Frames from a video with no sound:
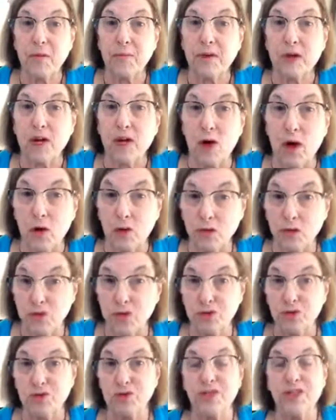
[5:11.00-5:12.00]

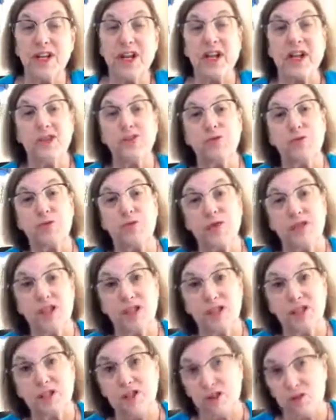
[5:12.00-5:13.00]
cultures and
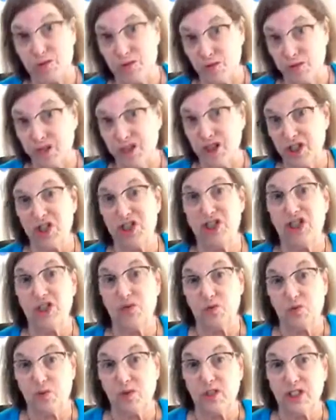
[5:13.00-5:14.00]
traditions
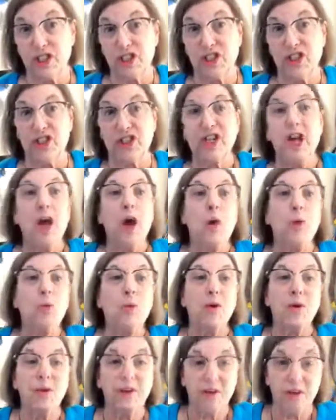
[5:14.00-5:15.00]
and religions
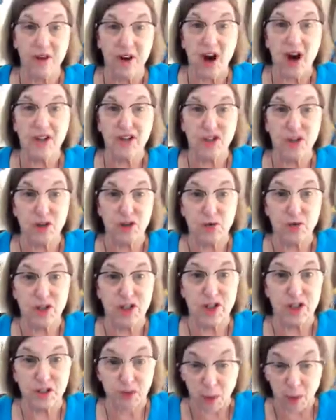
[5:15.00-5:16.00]
where they're not Jewish
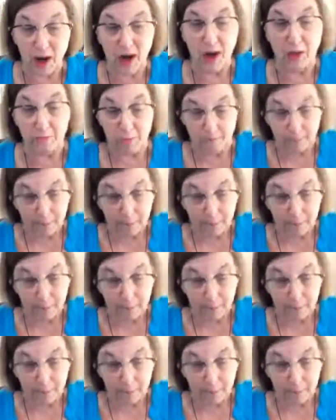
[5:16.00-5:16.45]
as well.